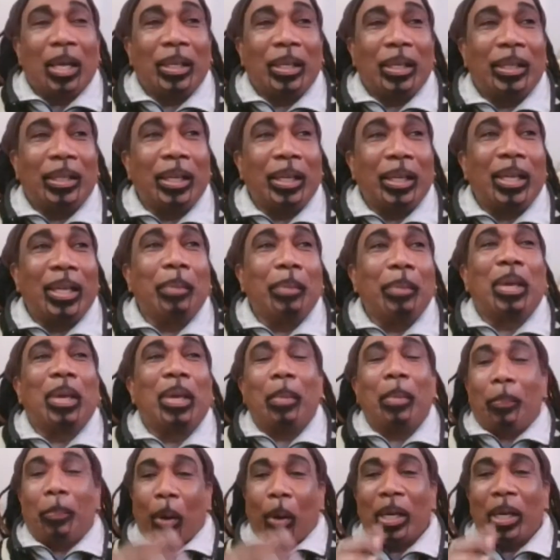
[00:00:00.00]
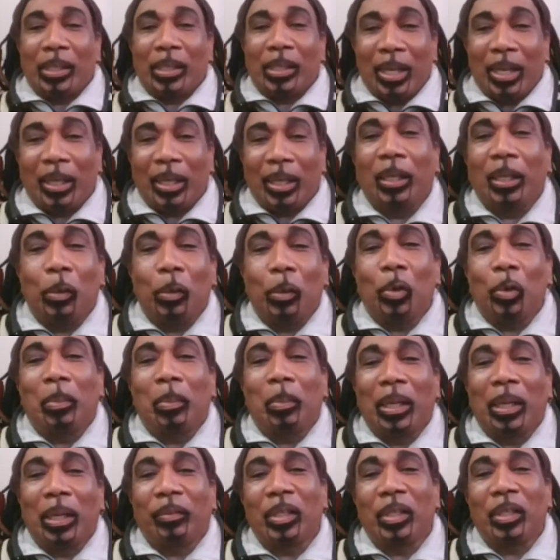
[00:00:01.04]
them give me poison, they give the old
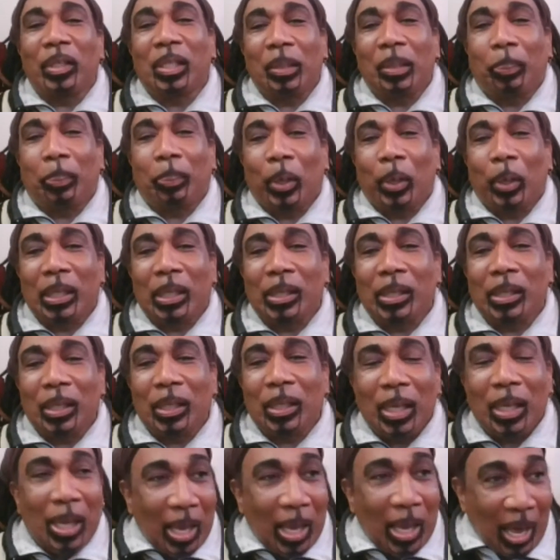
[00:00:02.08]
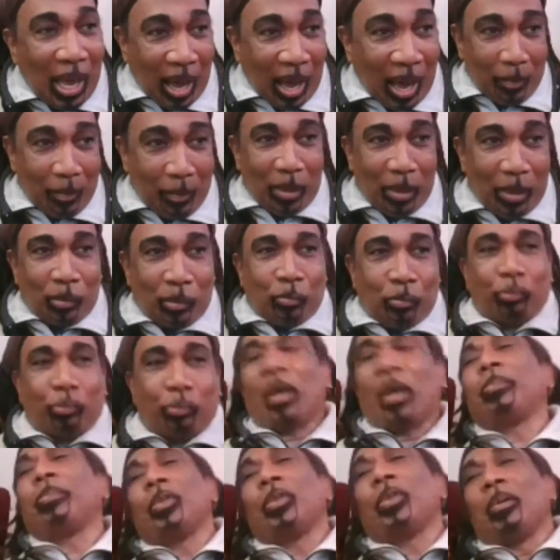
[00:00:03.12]
man of the sea poison. And me
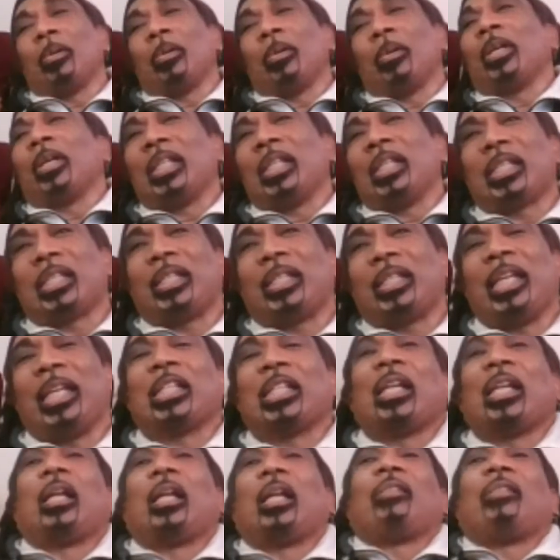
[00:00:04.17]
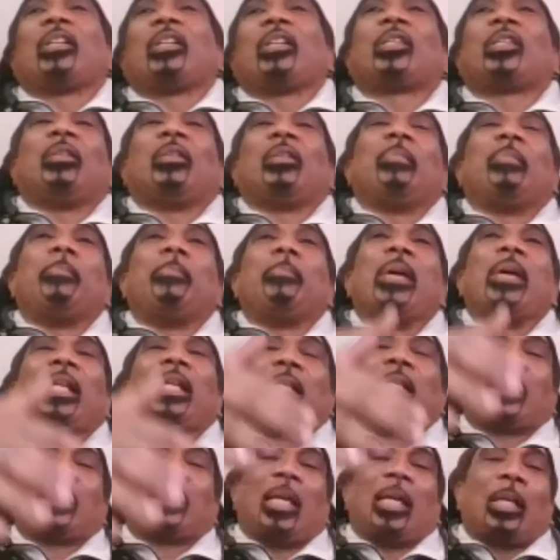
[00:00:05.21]
drop down upon the stage and all of a sudden, my belly
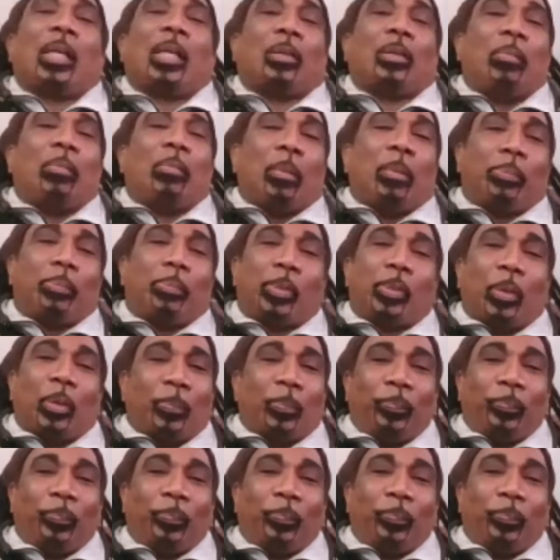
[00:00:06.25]
start come up. So,